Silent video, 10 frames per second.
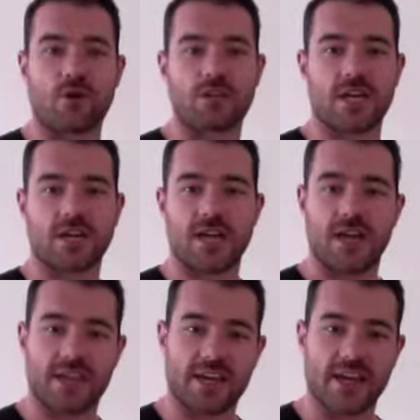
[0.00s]
Project,
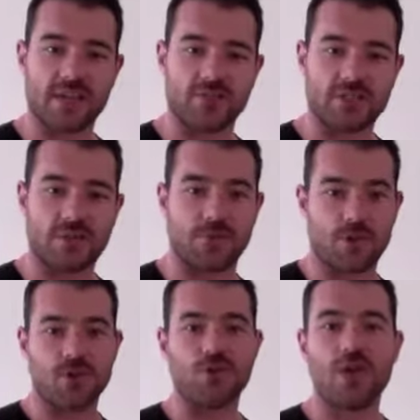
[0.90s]
a kick-ass fit tip for
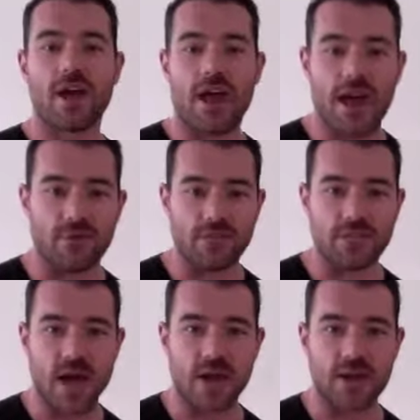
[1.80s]
you every
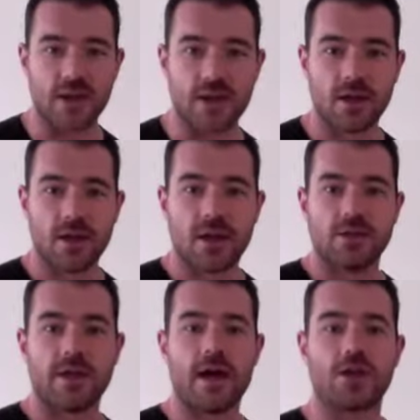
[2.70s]
day.
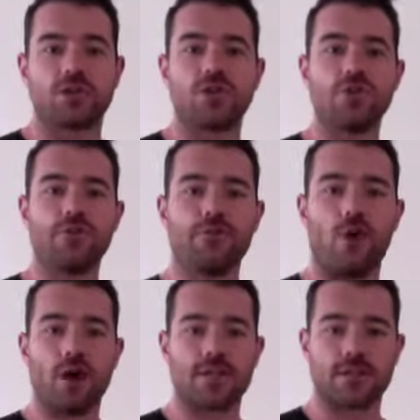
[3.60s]
Now, do you
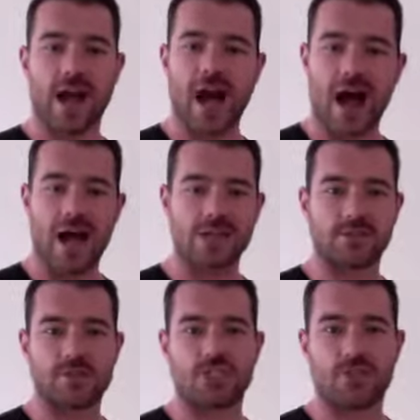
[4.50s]
find it hard
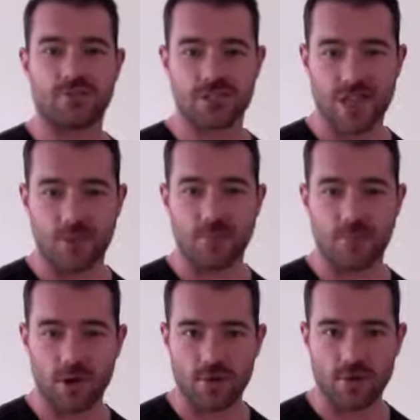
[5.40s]
to shift stubborn
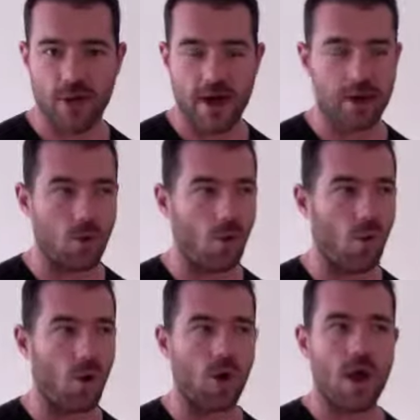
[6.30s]
body fat
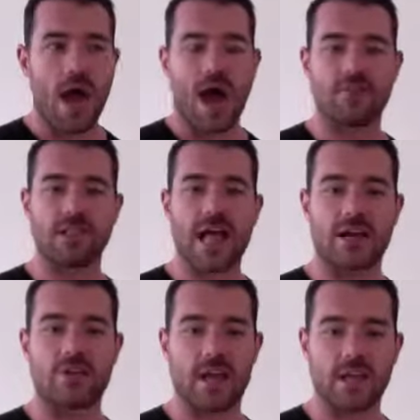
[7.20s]
or have a
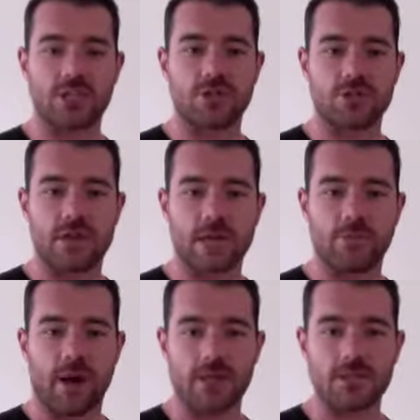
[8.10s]
lack of energy on a
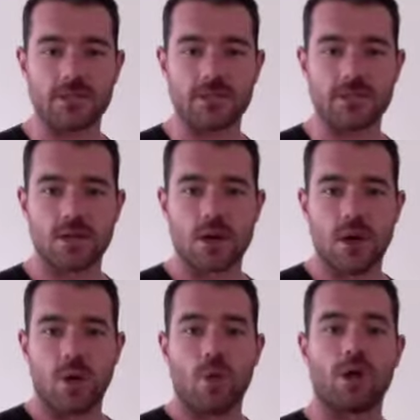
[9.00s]
daily basis?
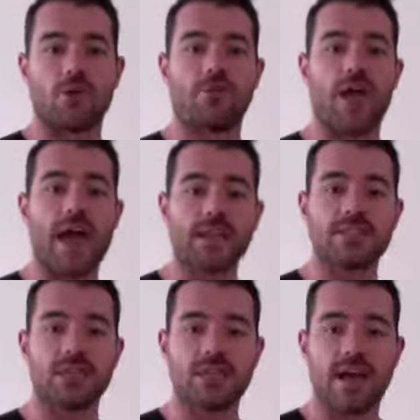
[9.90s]
Well, if you
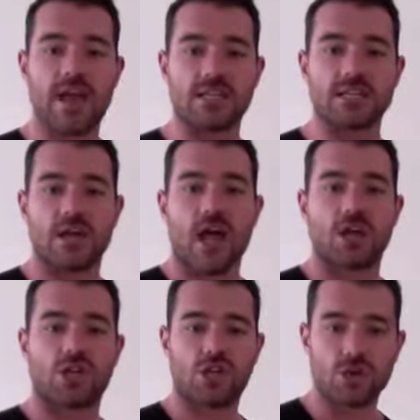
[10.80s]
answer yes, a
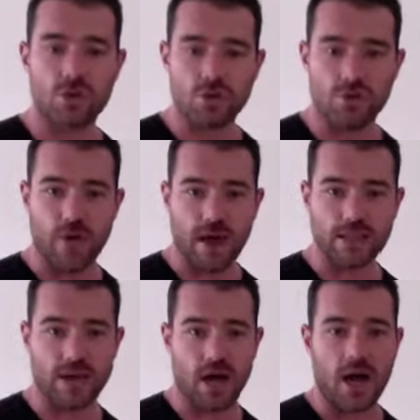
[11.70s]
huge
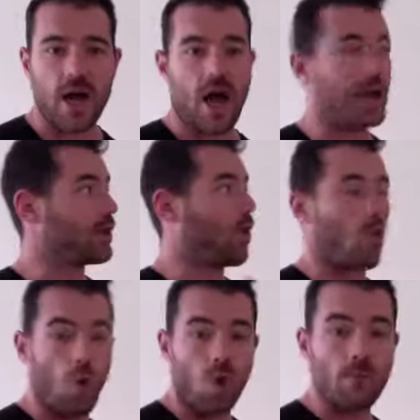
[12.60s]
factor are your
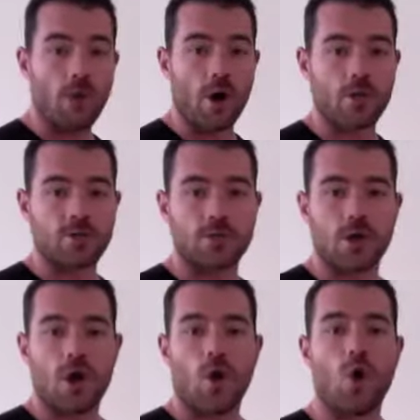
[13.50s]
hormones.
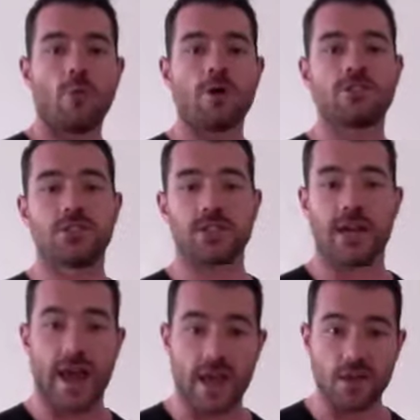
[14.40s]
Hormones
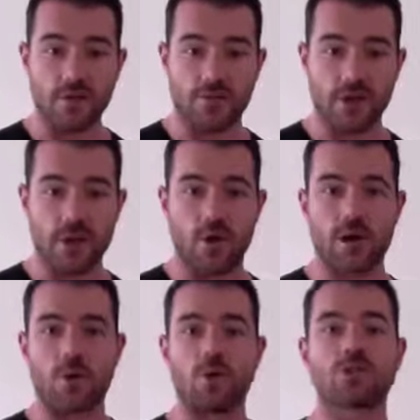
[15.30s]
dictate how you feel
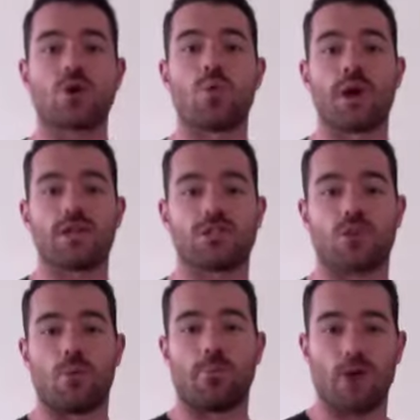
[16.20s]
and also where you
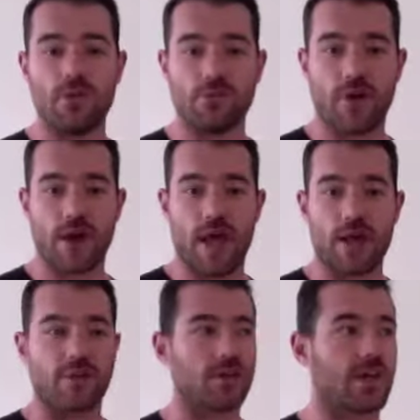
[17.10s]
store body fat
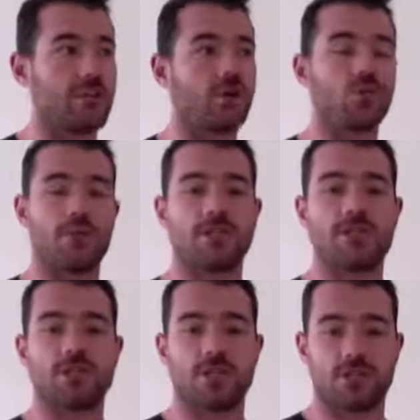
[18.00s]
and the chemical
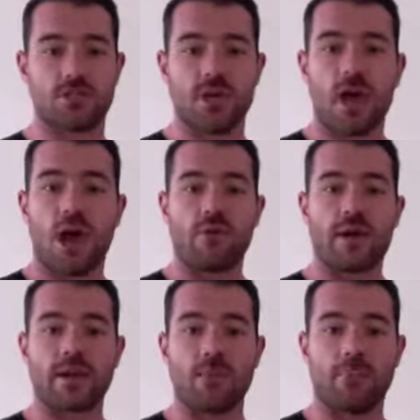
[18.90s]
messages
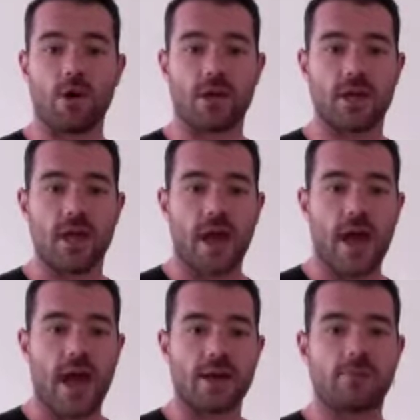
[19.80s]
around our body
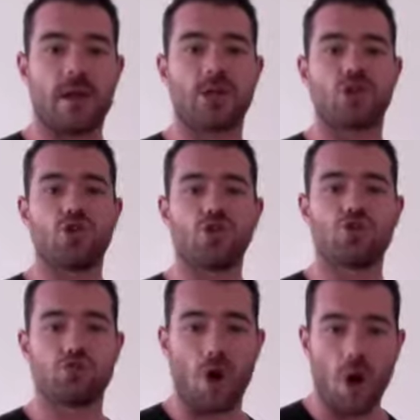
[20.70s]
and play a
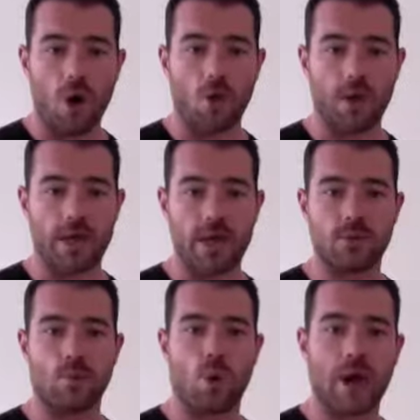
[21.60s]
huge role
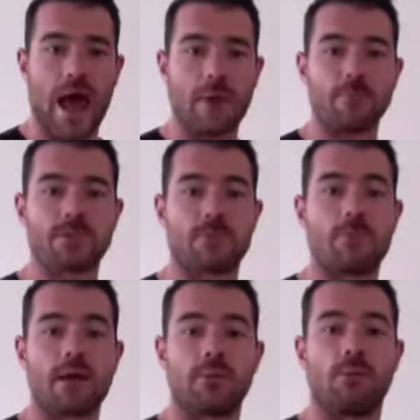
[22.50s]
in what happens at a
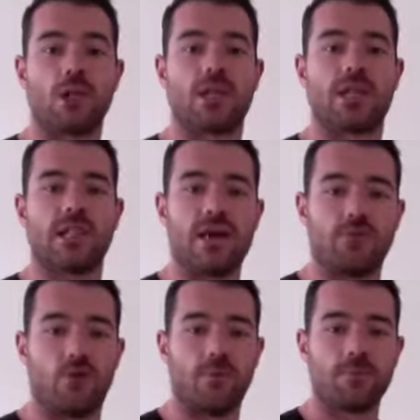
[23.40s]
metabolic
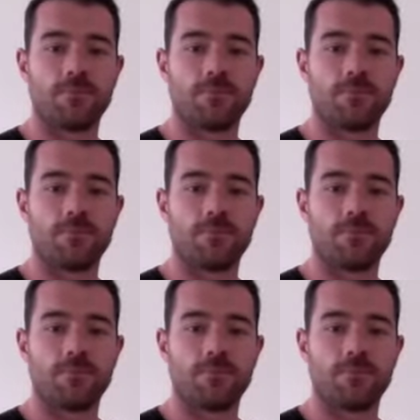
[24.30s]
level.